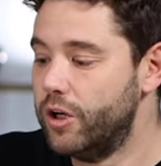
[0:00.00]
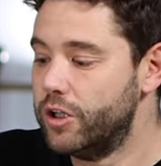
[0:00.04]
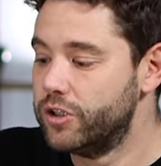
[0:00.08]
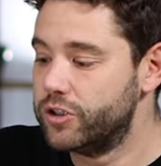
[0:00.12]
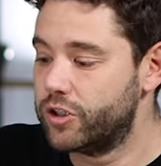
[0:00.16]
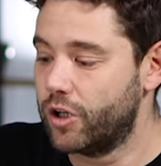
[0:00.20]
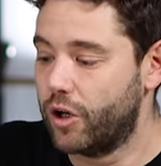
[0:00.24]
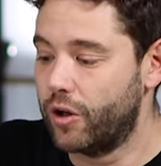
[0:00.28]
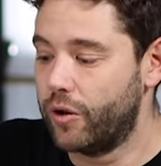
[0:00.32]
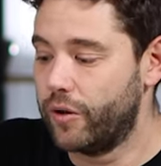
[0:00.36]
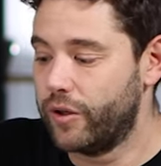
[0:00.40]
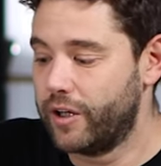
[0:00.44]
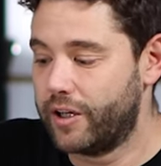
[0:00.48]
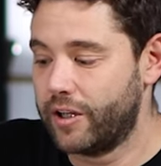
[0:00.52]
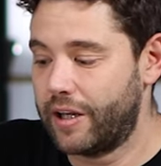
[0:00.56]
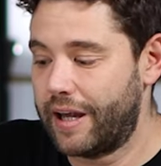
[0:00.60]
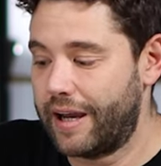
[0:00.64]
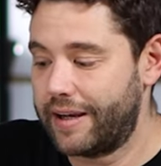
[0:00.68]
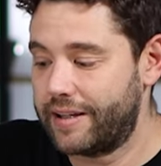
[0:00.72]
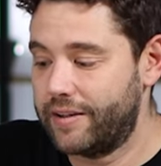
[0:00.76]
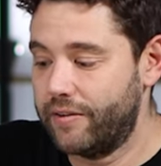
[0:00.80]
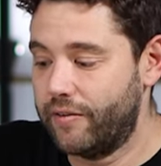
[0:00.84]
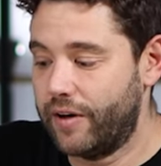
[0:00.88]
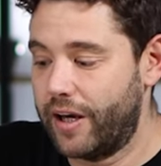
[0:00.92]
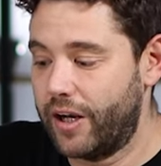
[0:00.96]
So you can
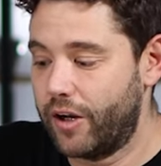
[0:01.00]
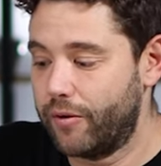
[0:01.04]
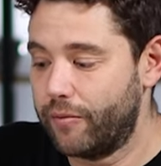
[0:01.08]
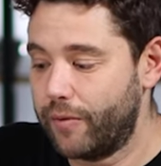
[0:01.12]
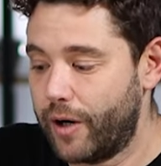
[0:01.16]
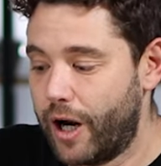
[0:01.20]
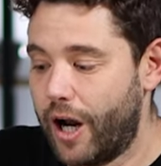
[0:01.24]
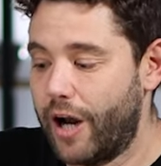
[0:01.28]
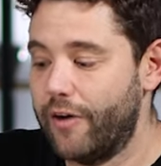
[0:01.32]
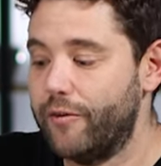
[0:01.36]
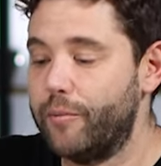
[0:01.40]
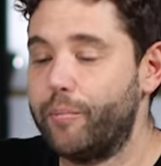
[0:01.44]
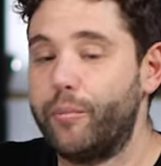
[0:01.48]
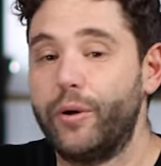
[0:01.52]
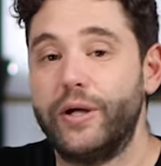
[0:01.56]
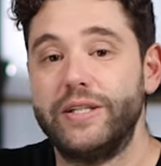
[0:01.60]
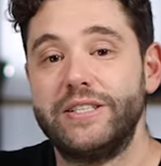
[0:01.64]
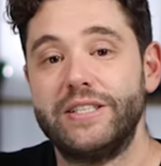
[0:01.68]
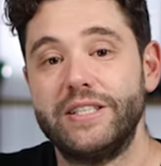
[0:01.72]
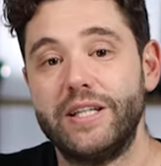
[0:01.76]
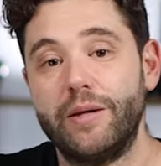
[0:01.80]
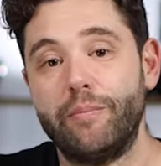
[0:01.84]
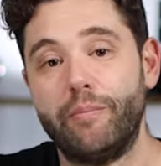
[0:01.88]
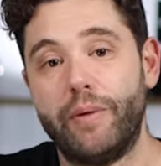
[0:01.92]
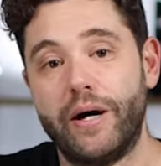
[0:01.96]
activate it by either
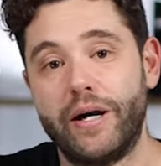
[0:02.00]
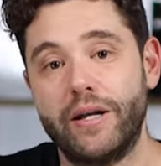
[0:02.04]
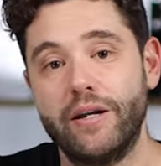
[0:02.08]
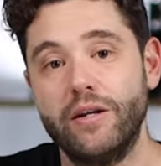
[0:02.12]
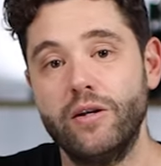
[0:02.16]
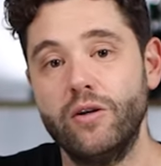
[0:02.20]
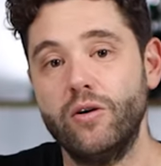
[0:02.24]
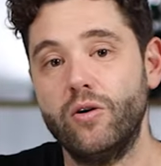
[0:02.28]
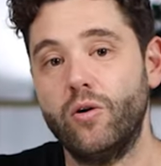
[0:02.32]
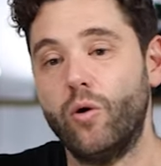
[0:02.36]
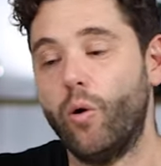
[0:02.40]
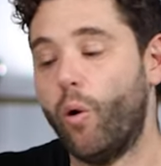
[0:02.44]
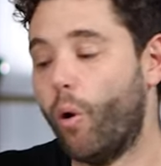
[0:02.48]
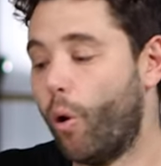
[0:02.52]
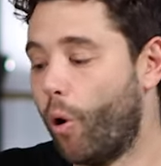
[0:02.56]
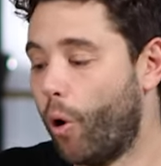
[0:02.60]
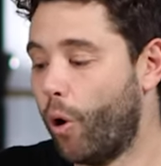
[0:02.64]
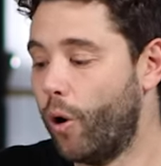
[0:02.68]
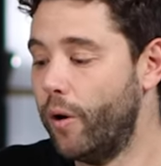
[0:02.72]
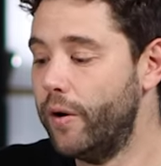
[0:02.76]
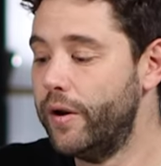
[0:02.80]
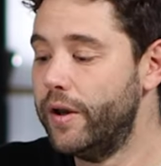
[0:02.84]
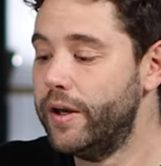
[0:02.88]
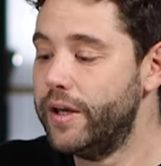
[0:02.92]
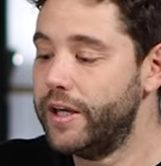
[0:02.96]
pressing the button,
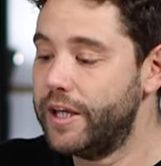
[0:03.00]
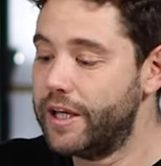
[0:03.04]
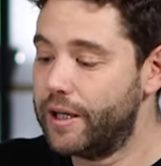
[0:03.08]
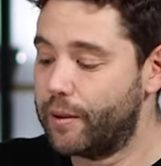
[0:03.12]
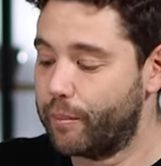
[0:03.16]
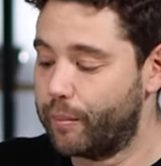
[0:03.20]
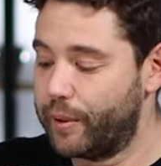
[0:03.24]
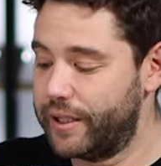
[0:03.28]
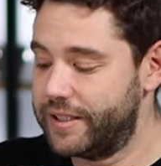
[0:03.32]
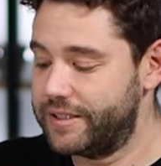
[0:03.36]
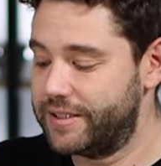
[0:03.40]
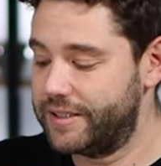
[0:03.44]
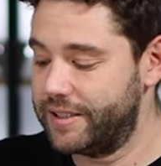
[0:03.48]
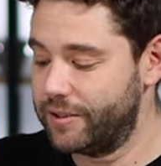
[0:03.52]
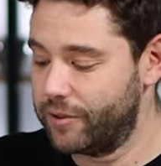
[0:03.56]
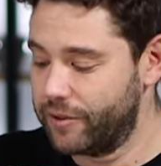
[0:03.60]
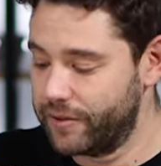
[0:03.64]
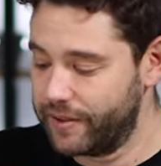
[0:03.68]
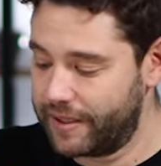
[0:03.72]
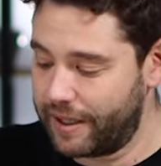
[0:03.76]
or you can press single